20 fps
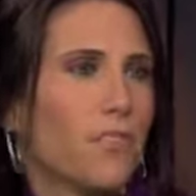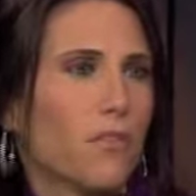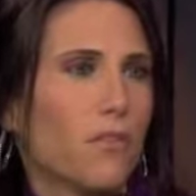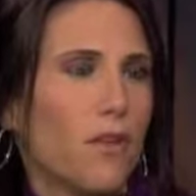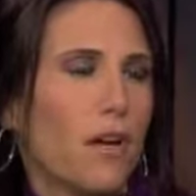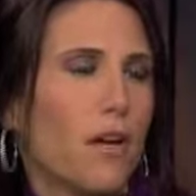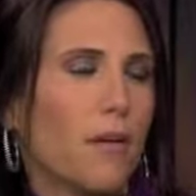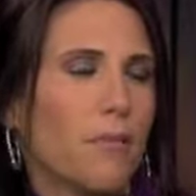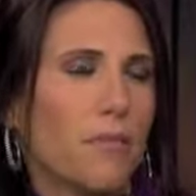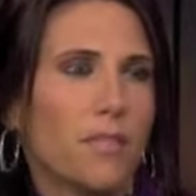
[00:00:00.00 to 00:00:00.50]

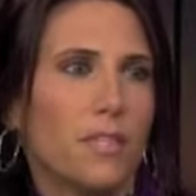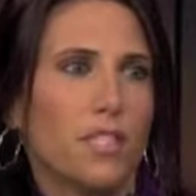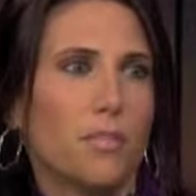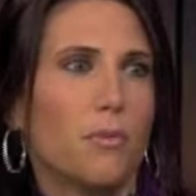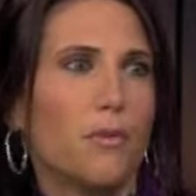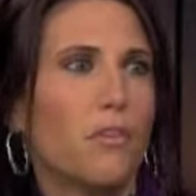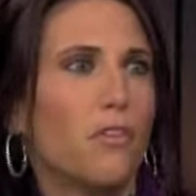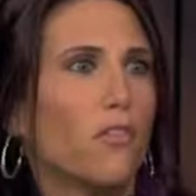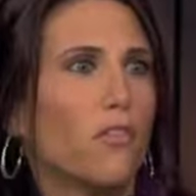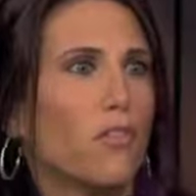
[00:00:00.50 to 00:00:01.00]
I mean, it's
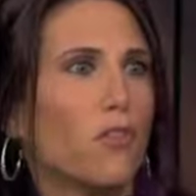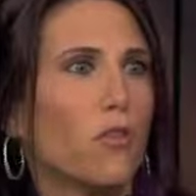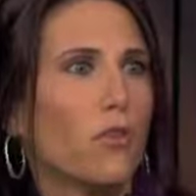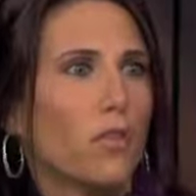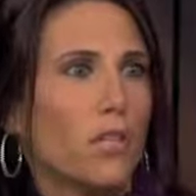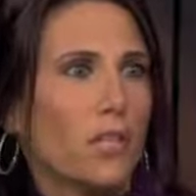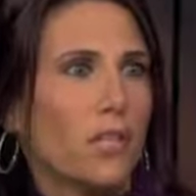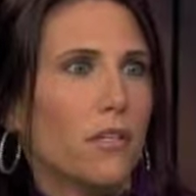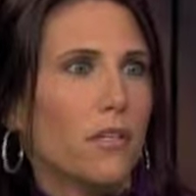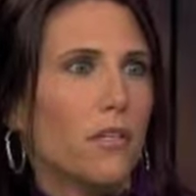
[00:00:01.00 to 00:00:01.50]
been a full
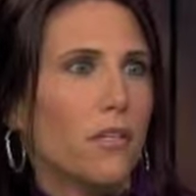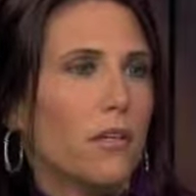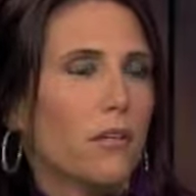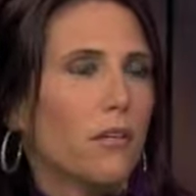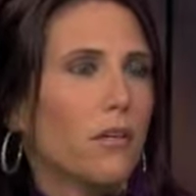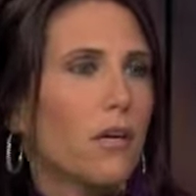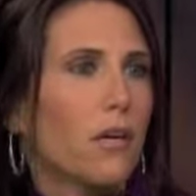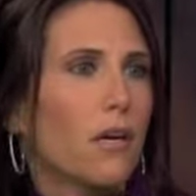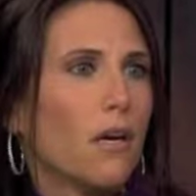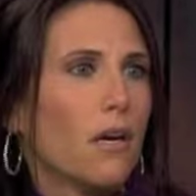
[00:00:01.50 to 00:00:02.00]
year
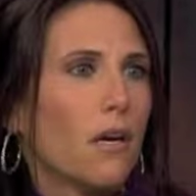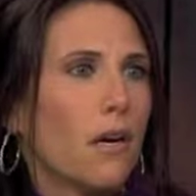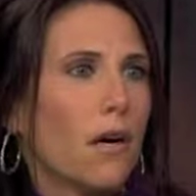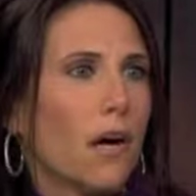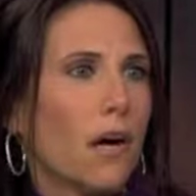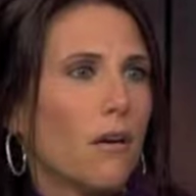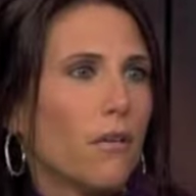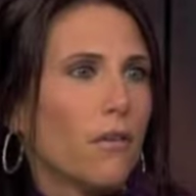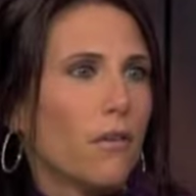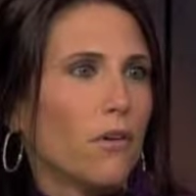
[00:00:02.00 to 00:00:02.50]

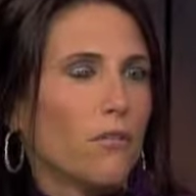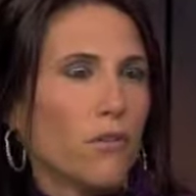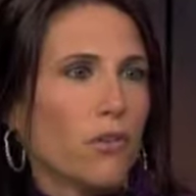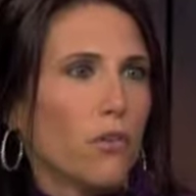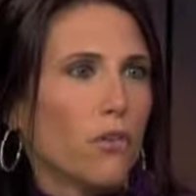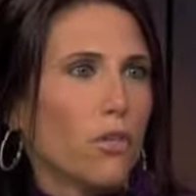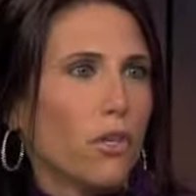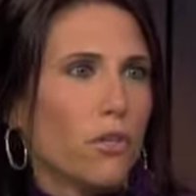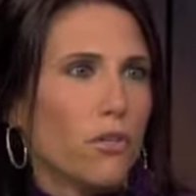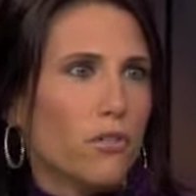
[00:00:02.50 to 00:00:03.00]
of a
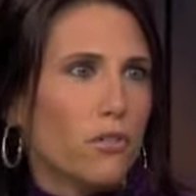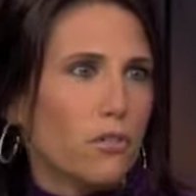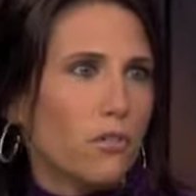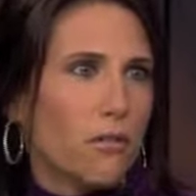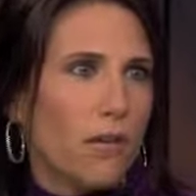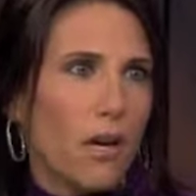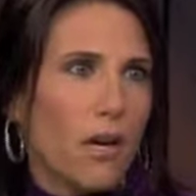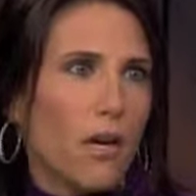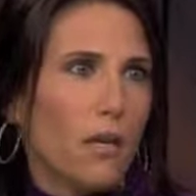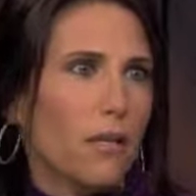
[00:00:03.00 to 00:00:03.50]
roller coaster
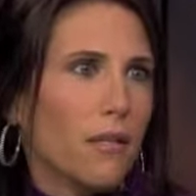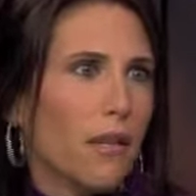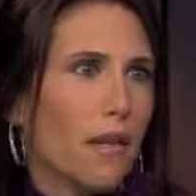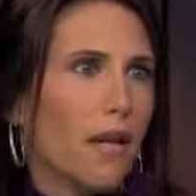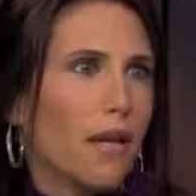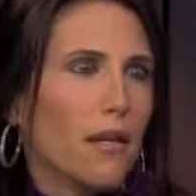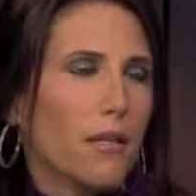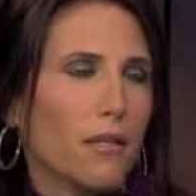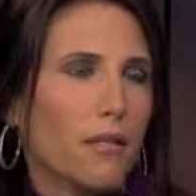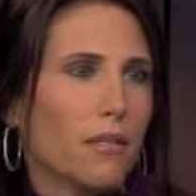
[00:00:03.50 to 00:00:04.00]
ride
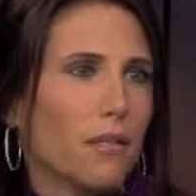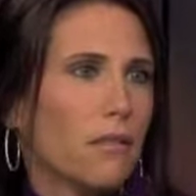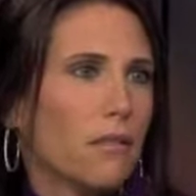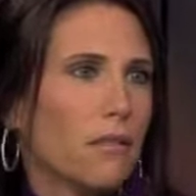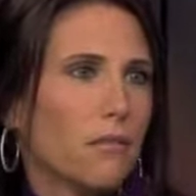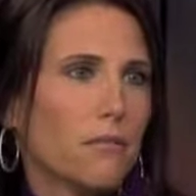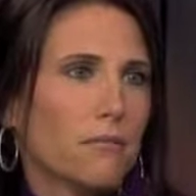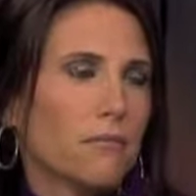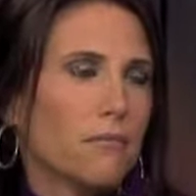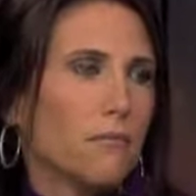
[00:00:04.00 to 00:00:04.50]
that
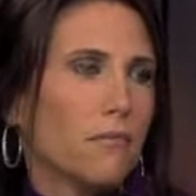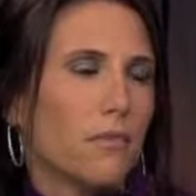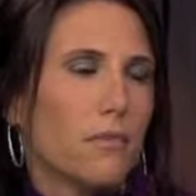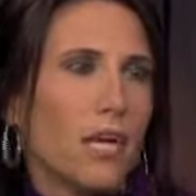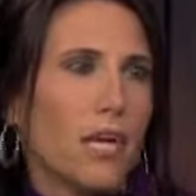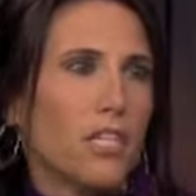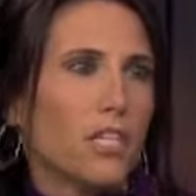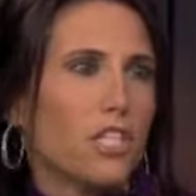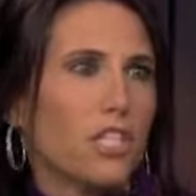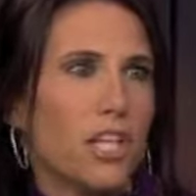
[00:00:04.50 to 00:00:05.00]

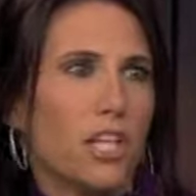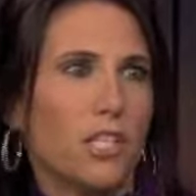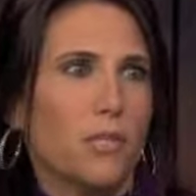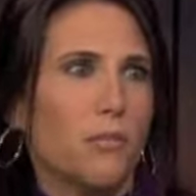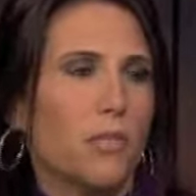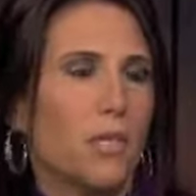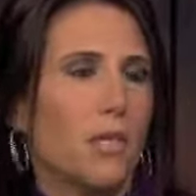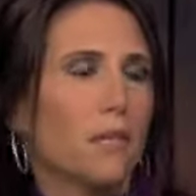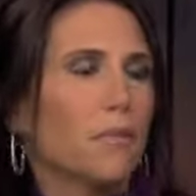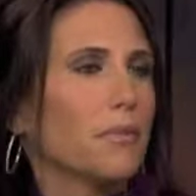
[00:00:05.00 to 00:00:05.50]
has changed
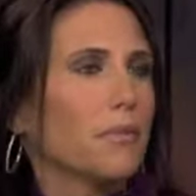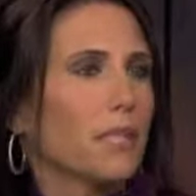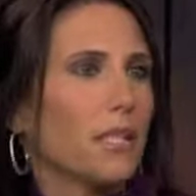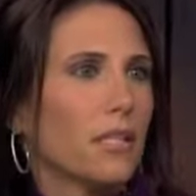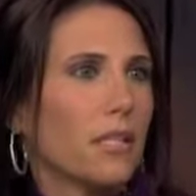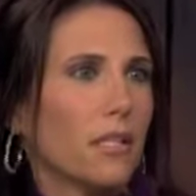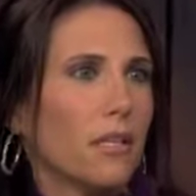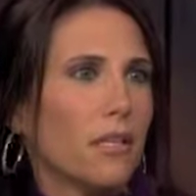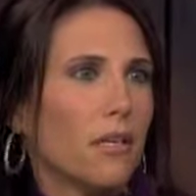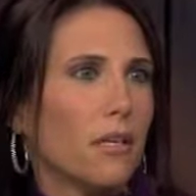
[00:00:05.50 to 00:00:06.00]
me
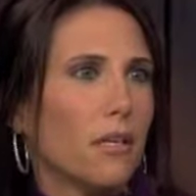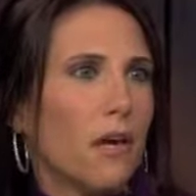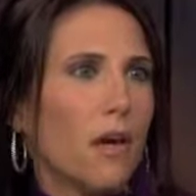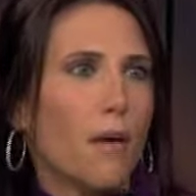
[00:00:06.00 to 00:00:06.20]
completely.